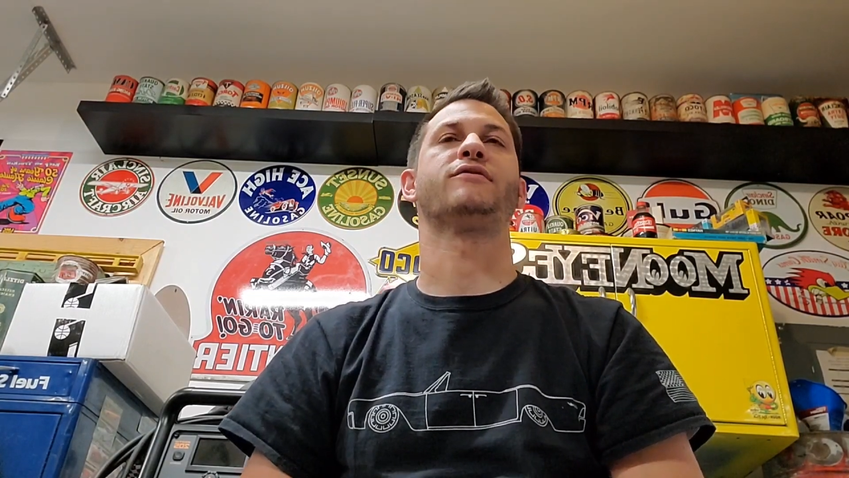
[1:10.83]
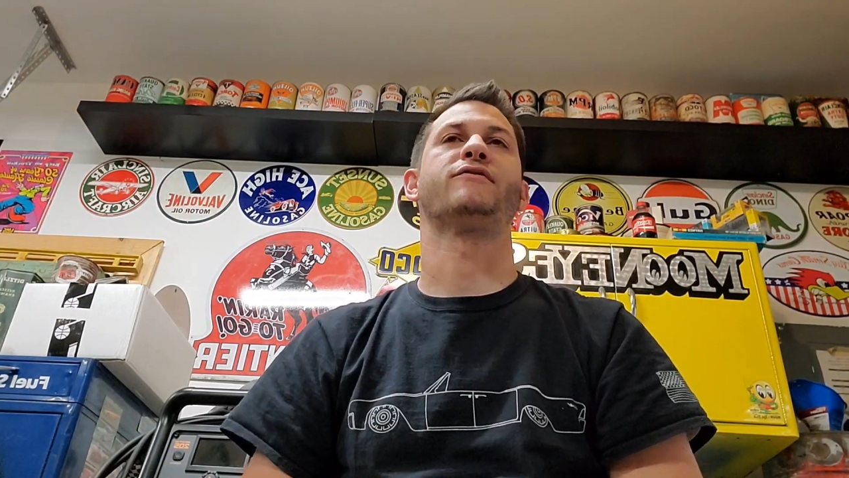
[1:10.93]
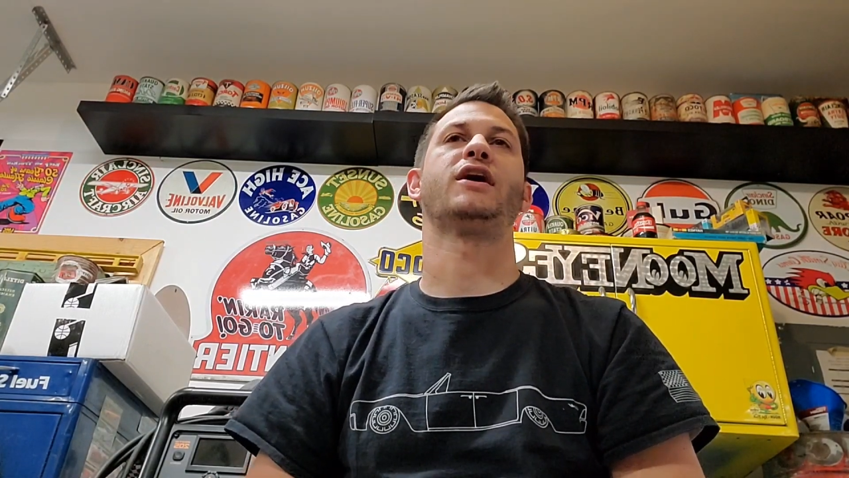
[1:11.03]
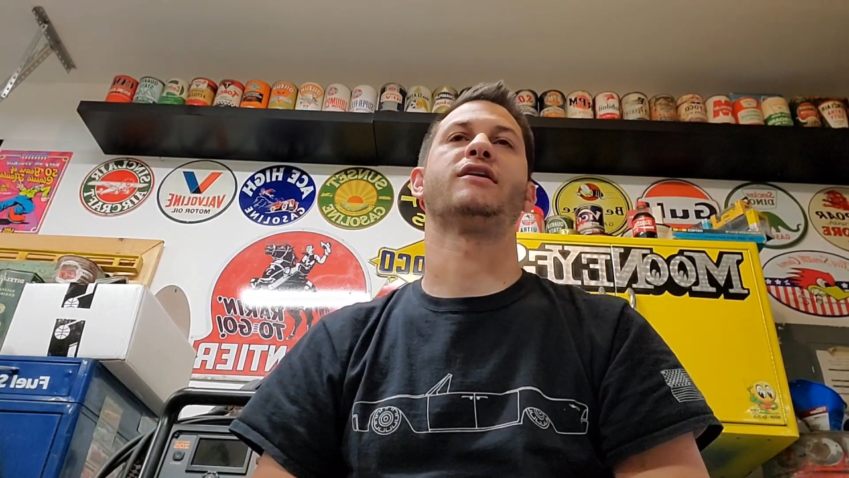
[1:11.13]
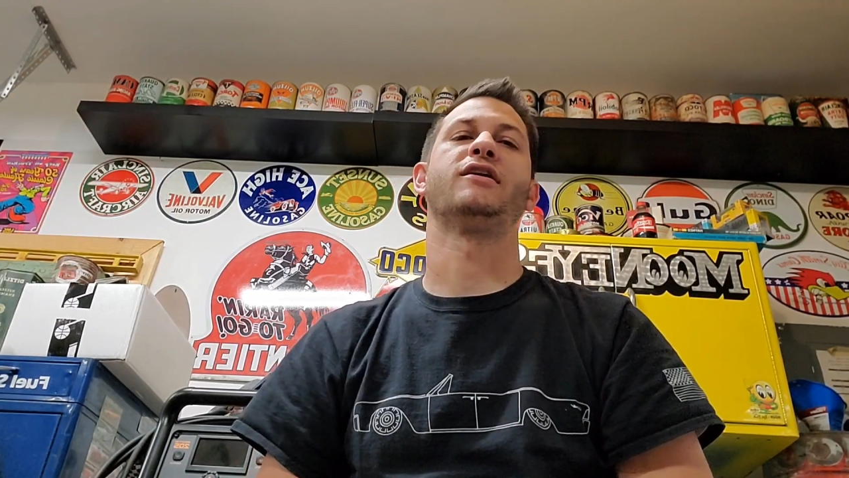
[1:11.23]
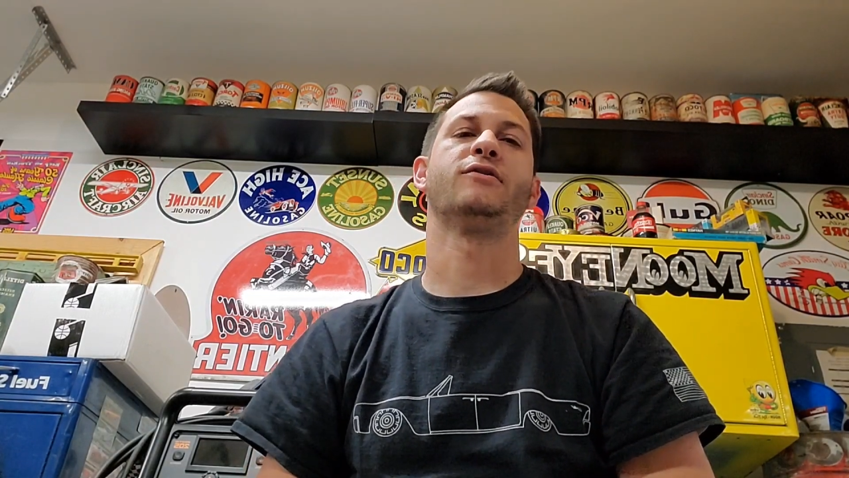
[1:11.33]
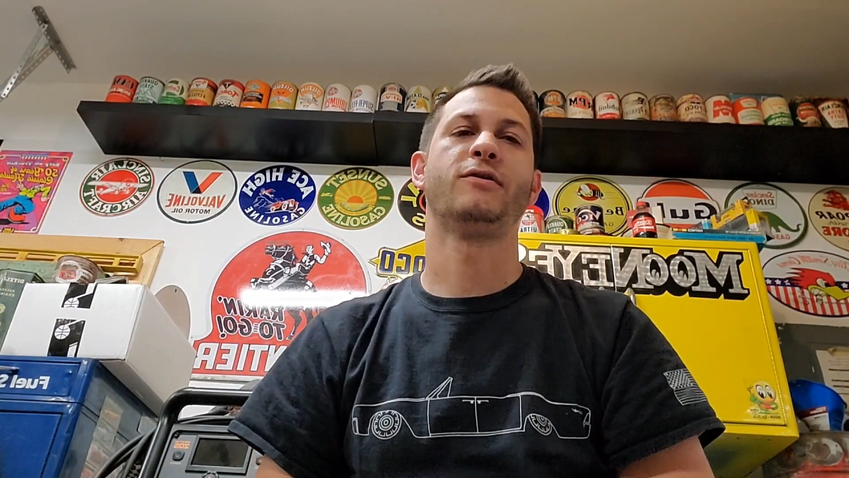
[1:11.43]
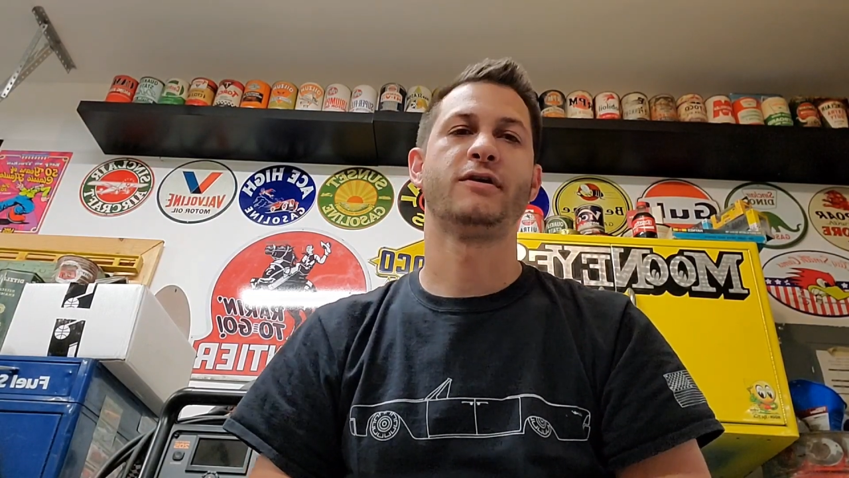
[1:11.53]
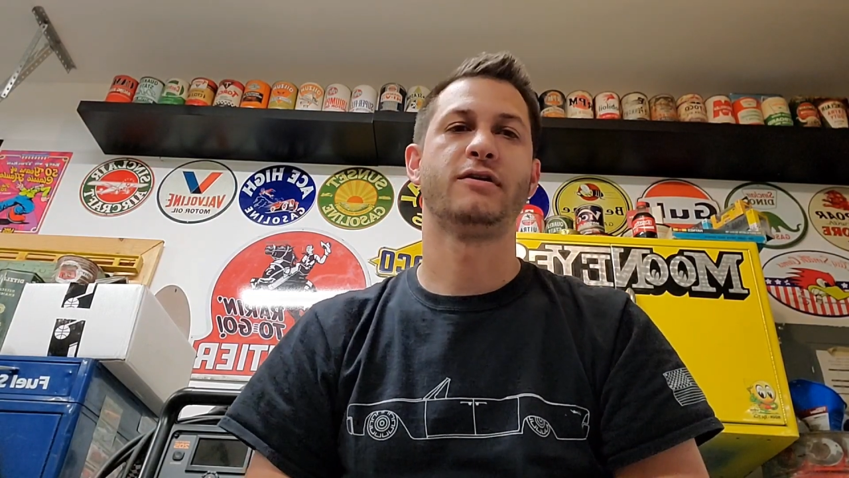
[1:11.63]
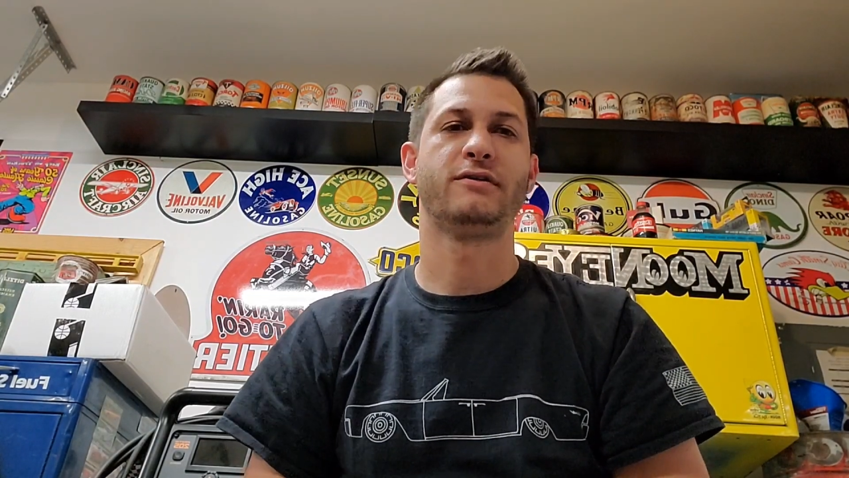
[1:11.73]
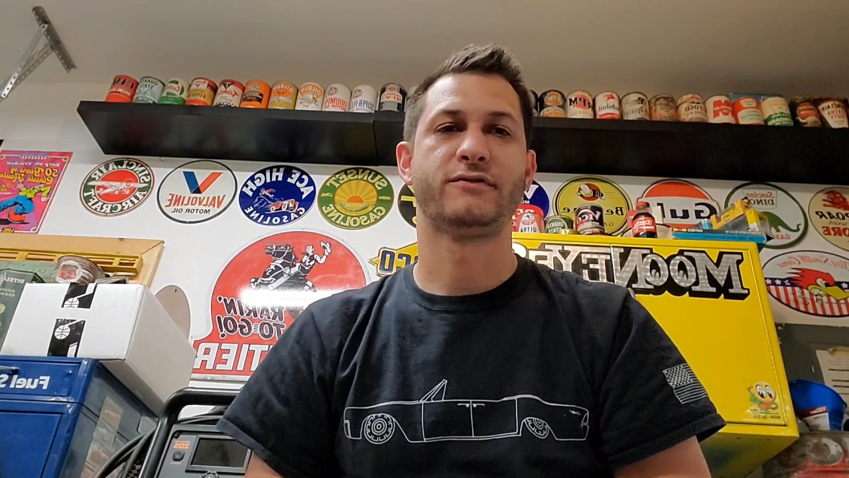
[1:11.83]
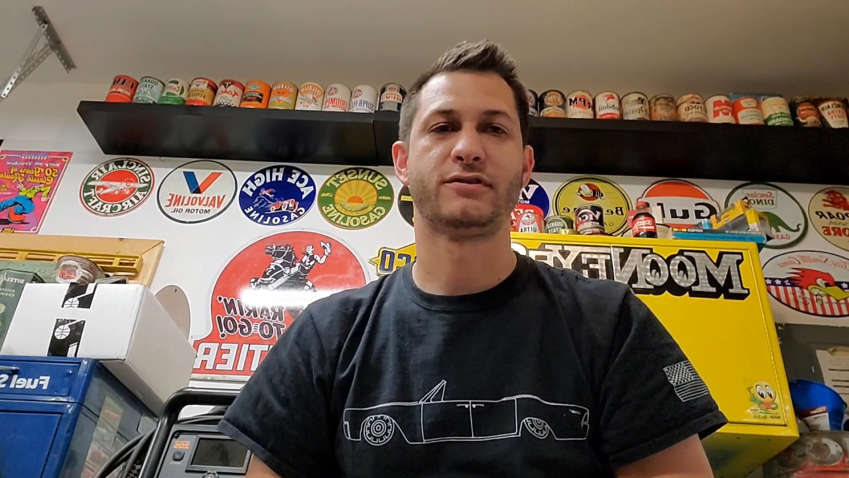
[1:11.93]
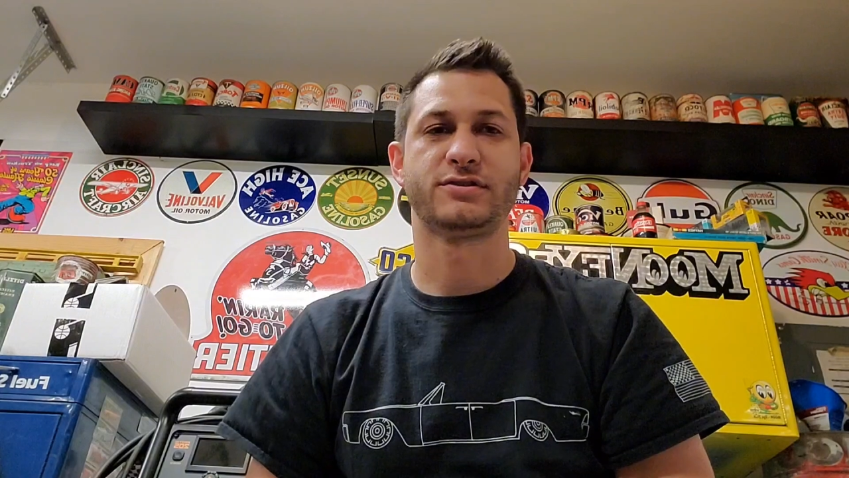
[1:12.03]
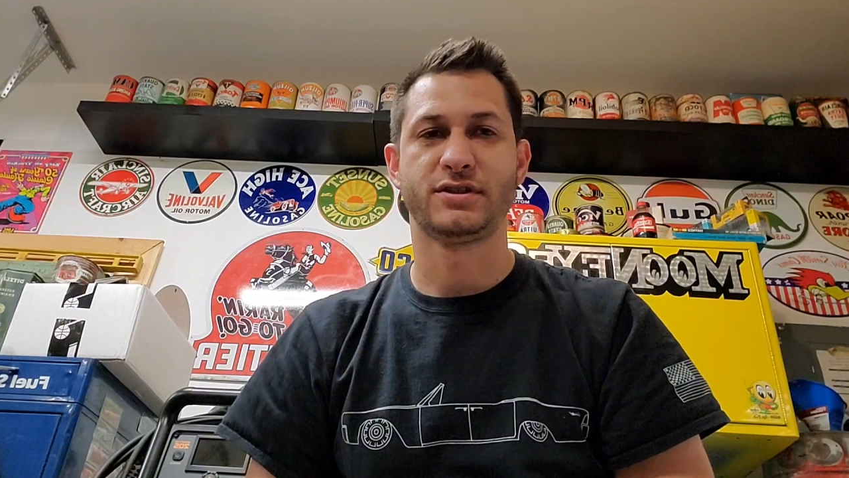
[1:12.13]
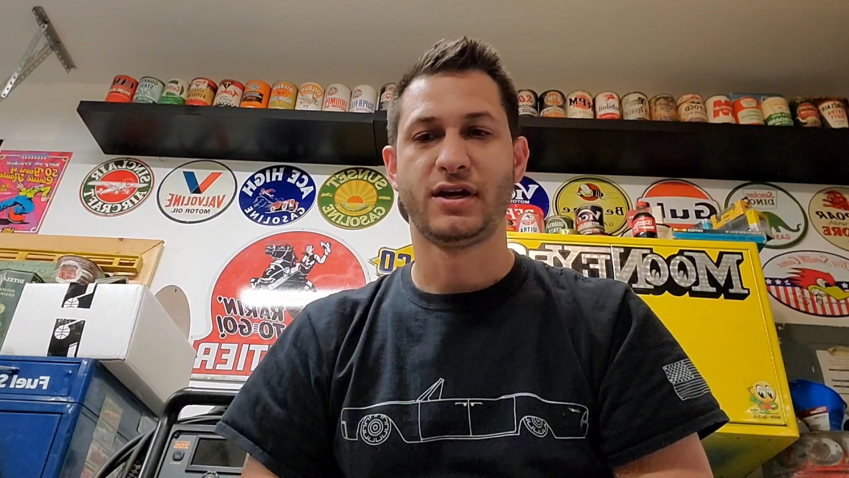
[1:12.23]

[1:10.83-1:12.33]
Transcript: Viking coilovers,